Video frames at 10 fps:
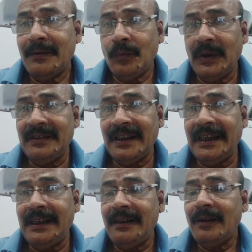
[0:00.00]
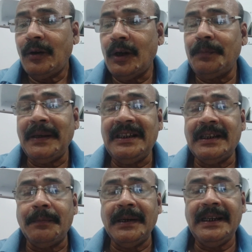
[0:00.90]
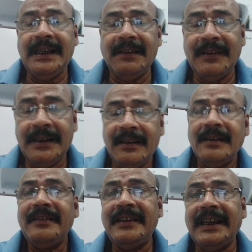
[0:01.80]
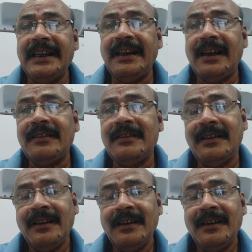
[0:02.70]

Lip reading: Once again, on page number 11, second last